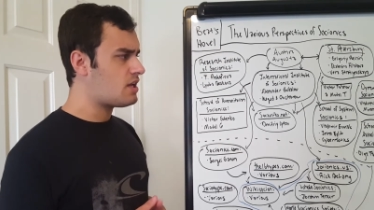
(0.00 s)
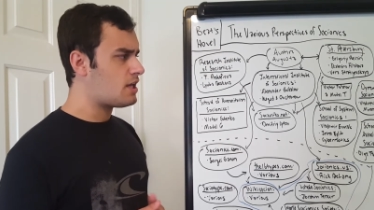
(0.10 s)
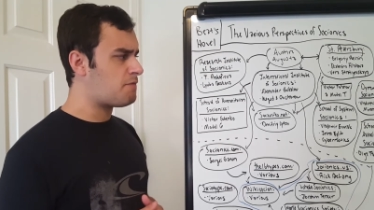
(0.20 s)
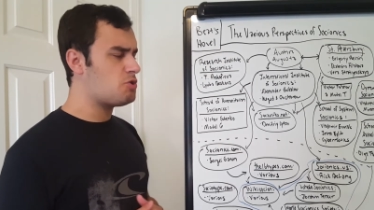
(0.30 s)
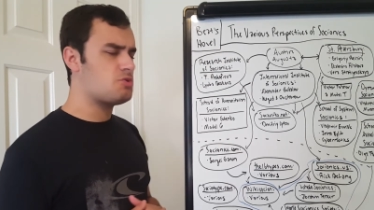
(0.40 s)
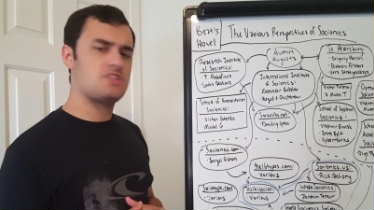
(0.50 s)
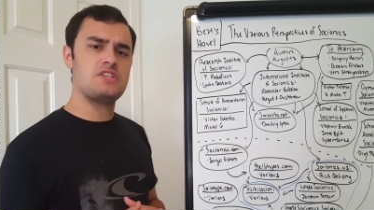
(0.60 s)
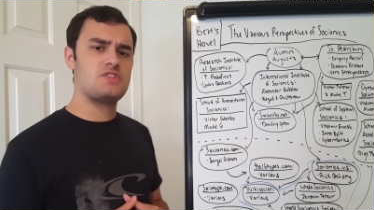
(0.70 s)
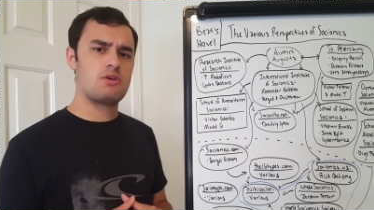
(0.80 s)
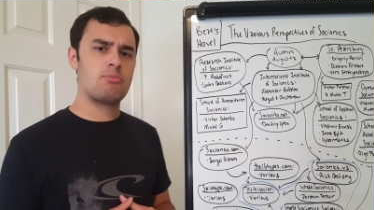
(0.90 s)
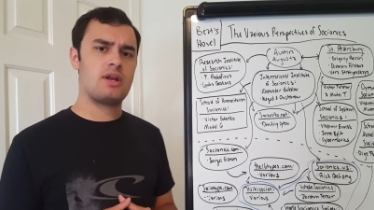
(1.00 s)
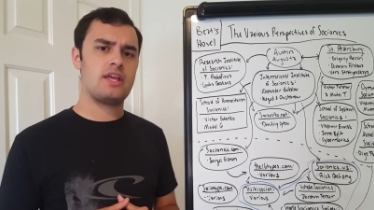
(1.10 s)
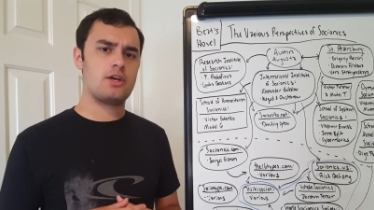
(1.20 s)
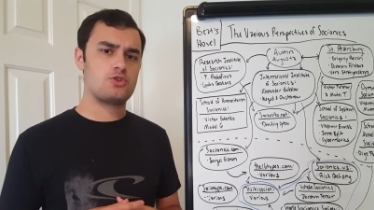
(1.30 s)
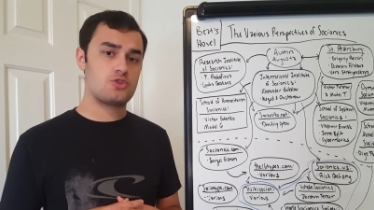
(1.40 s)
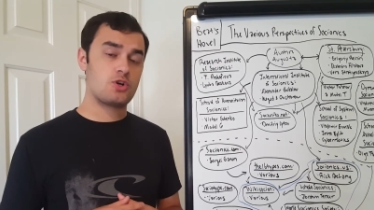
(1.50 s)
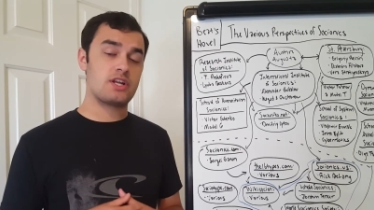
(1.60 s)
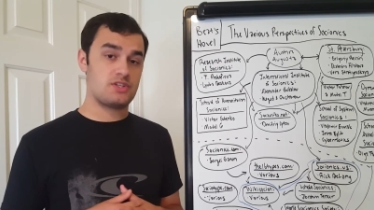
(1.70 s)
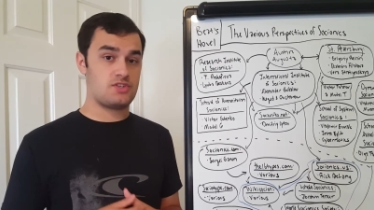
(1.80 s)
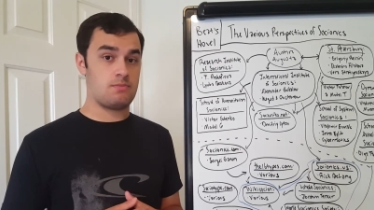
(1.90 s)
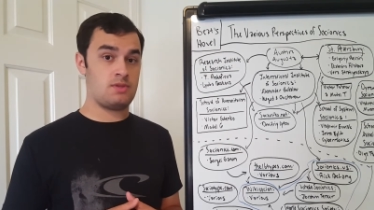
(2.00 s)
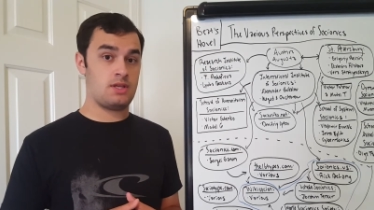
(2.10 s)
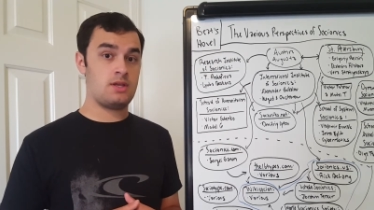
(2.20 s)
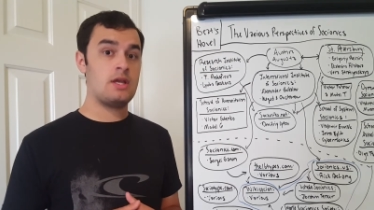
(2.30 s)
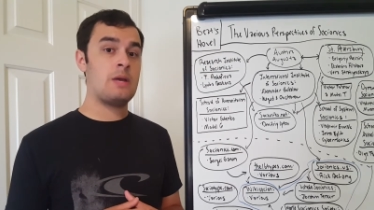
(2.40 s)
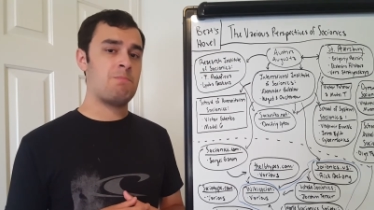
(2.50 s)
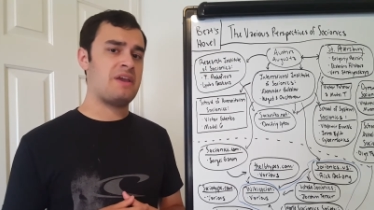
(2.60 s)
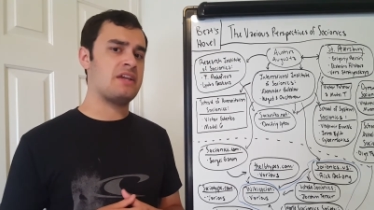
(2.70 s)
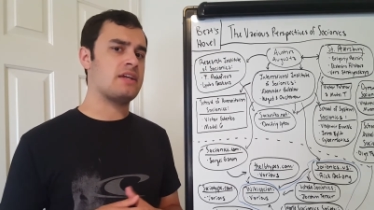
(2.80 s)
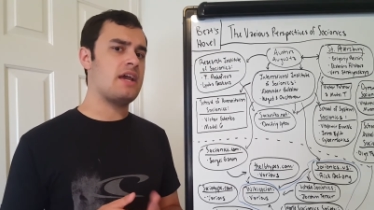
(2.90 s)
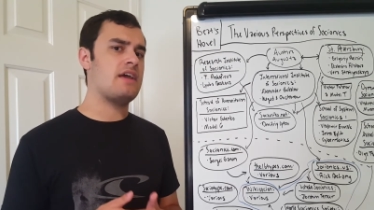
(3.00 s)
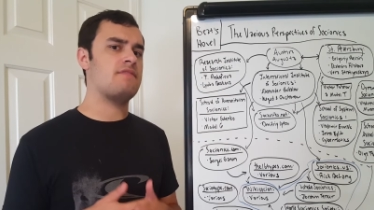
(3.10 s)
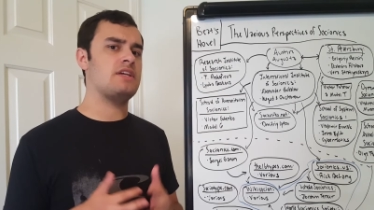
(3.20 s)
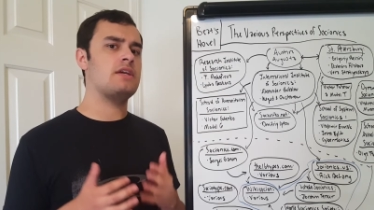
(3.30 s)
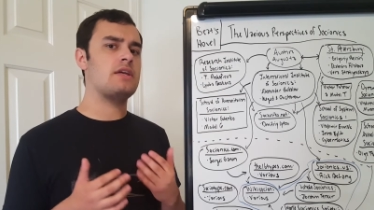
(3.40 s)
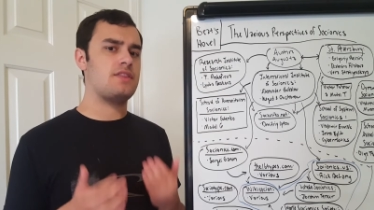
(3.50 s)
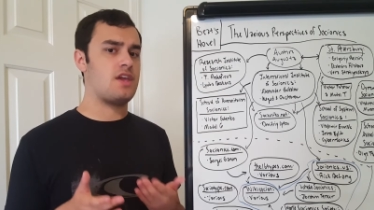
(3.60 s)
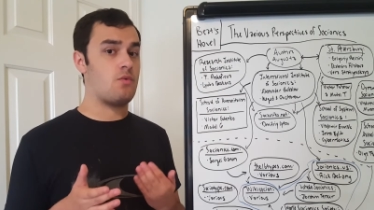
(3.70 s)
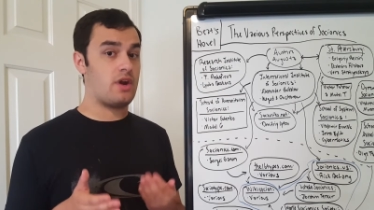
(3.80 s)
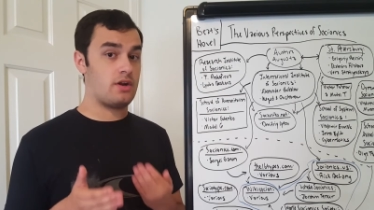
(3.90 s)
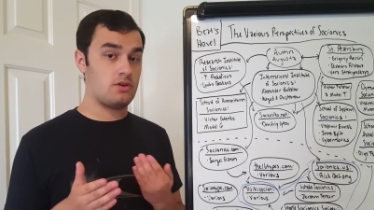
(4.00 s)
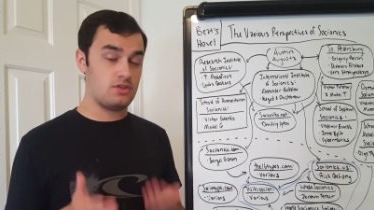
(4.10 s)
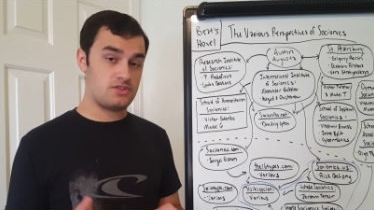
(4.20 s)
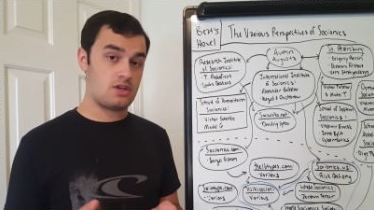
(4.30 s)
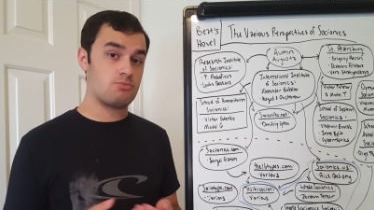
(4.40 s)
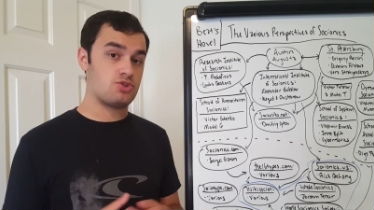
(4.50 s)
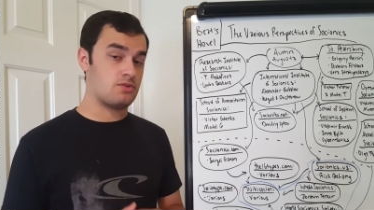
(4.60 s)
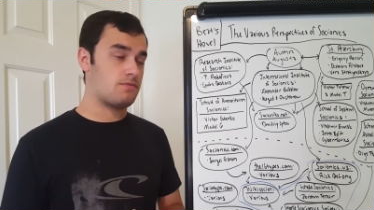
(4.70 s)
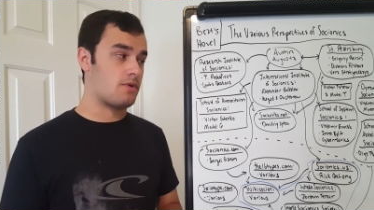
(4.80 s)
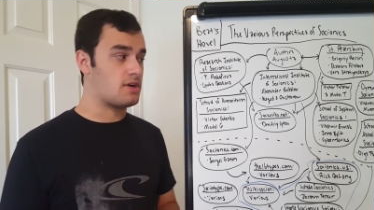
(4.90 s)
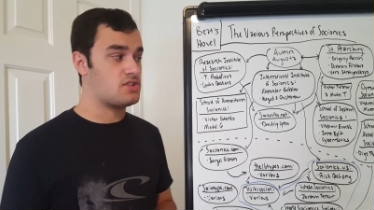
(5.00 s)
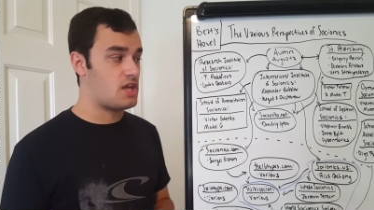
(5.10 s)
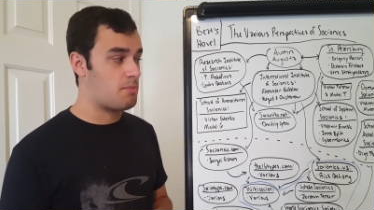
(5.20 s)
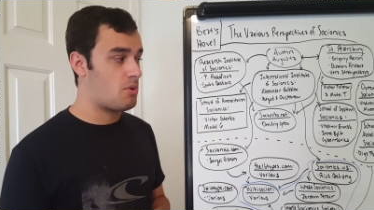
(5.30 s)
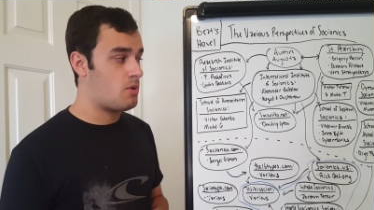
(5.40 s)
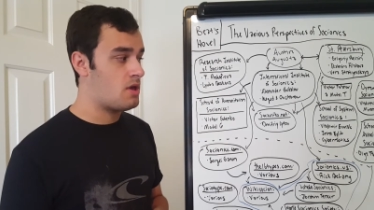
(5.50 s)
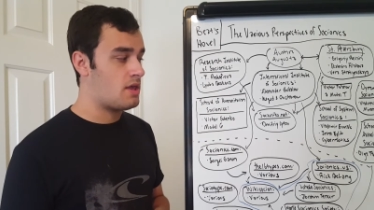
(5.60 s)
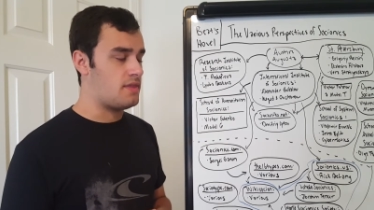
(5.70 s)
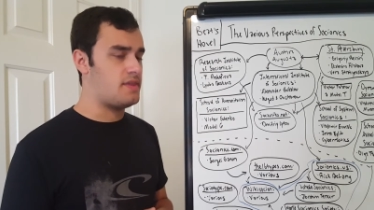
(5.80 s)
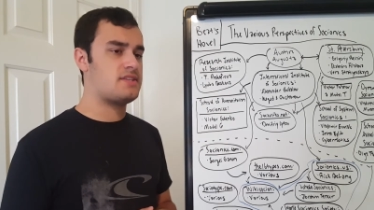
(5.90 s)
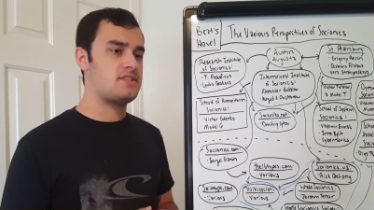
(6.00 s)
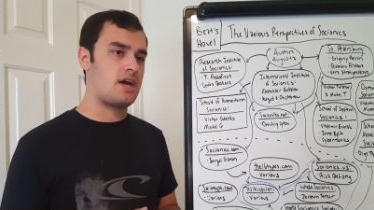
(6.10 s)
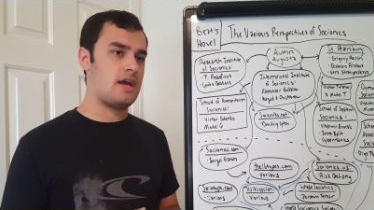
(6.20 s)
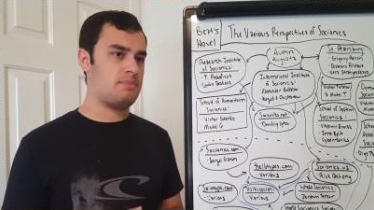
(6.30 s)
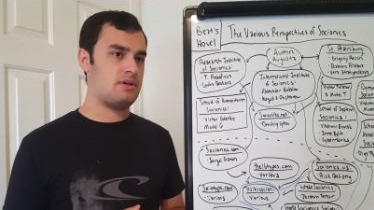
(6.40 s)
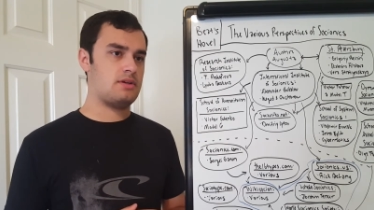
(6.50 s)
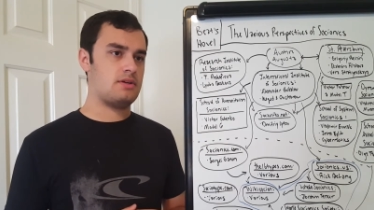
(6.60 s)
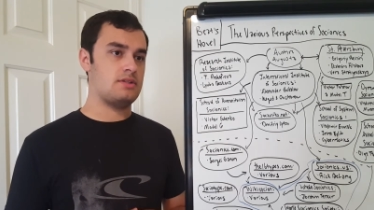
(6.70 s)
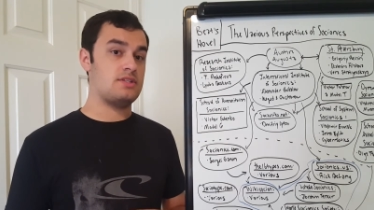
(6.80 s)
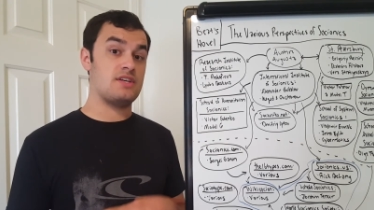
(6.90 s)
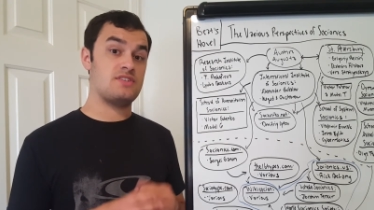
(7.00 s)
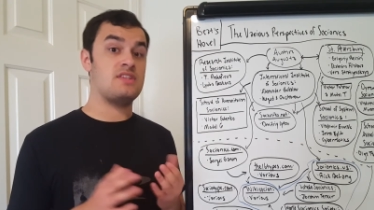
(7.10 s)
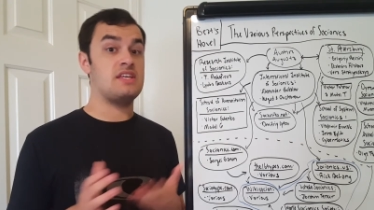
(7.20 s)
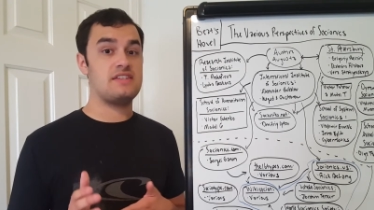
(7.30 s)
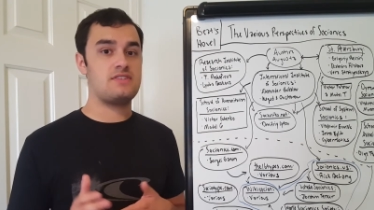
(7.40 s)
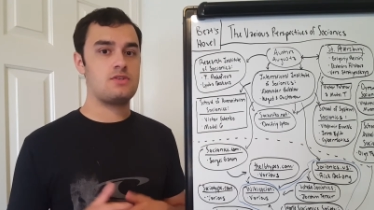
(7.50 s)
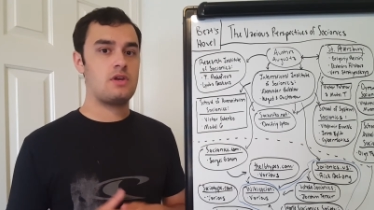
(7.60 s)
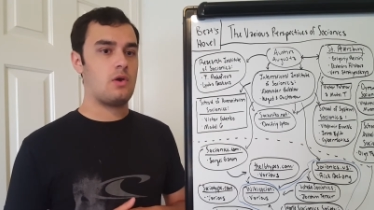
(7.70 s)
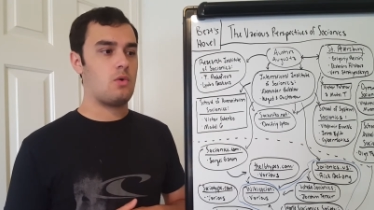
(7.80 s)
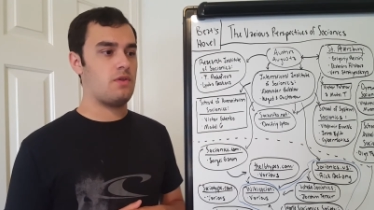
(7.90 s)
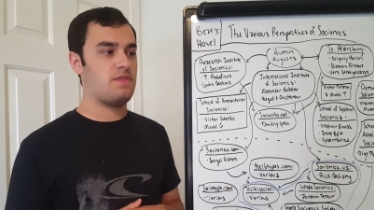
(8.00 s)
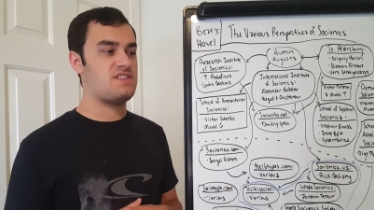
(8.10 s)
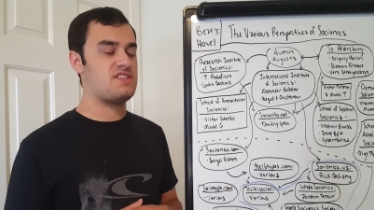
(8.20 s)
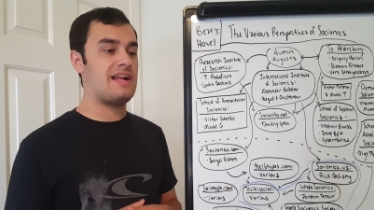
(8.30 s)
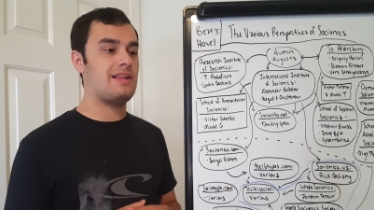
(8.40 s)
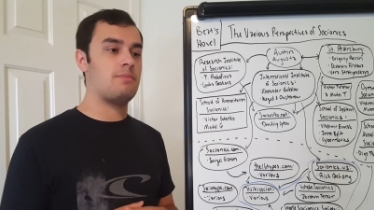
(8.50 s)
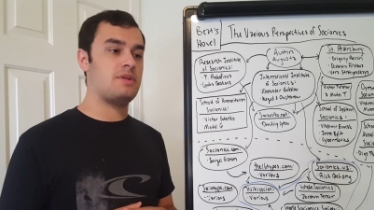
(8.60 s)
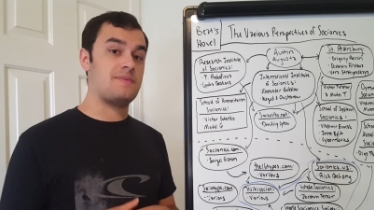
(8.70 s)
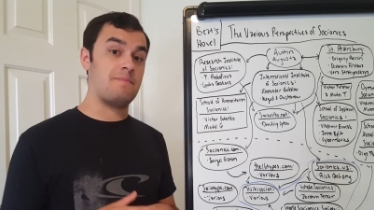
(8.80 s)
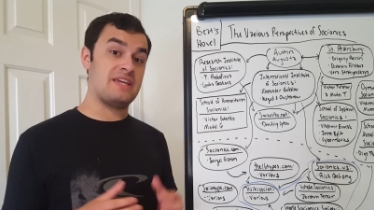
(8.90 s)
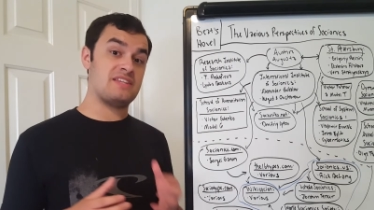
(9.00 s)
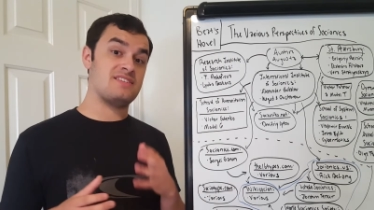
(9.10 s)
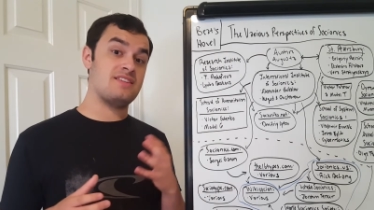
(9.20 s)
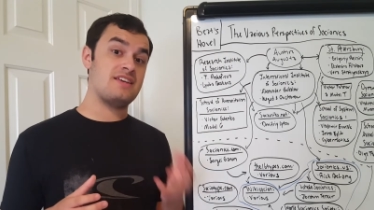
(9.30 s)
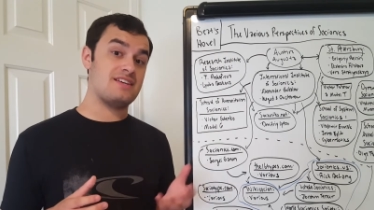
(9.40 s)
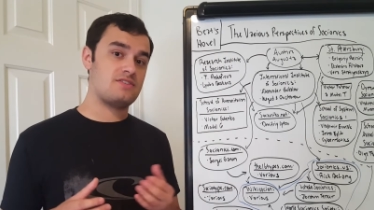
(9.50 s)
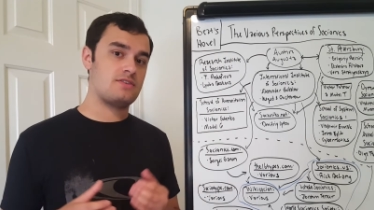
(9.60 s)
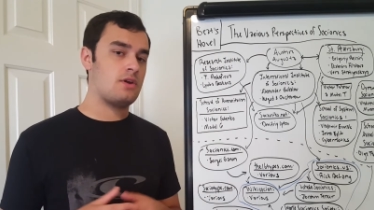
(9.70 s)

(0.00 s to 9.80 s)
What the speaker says: if you see somebody asserting something, making a heavy theoretical assumption, for example, this type does this, or this element means this,